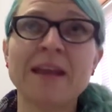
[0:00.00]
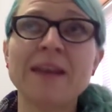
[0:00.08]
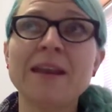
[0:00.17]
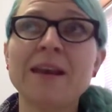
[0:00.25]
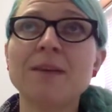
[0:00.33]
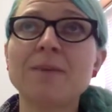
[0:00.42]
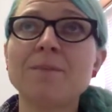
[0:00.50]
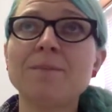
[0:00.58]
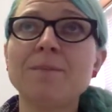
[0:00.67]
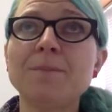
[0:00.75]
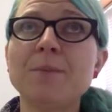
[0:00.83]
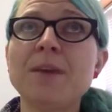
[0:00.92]
Now,
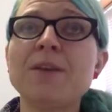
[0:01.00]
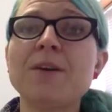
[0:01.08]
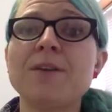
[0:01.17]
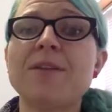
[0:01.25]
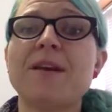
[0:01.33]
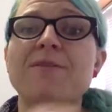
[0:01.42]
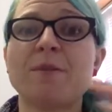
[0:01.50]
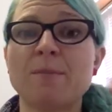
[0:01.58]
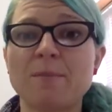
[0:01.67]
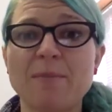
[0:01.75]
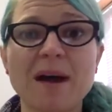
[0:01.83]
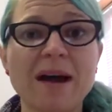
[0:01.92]
we know that
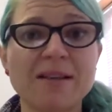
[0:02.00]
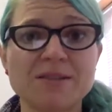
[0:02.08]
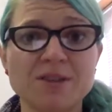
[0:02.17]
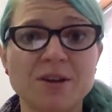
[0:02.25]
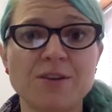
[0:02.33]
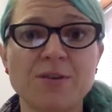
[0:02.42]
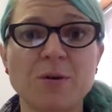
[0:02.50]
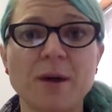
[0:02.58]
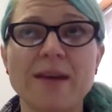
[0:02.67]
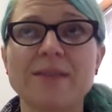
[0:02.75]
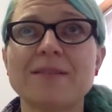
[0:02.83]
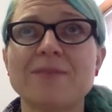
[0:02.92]
from past
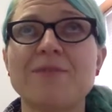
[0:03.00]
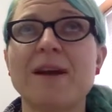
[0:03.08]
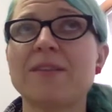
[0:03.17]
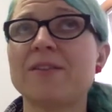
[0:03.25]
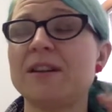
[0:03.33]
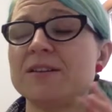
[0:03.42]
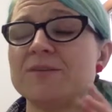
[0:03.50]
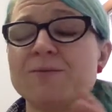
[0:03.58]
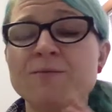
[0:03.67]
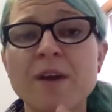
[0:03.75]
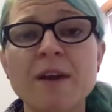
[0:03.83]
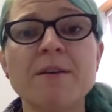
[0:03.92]
earthquakes, the fact that it's
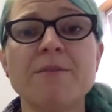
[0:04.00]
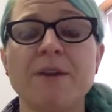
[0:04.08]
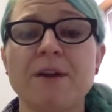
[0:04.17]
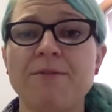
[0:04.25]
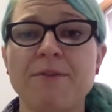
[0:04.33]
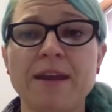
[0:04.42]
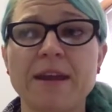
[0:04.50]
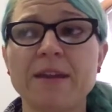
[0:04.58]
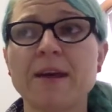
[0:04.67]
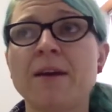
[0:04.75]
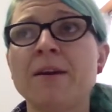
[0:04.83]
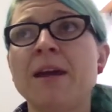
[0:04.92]
very, very
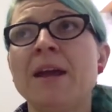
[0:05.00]
regular,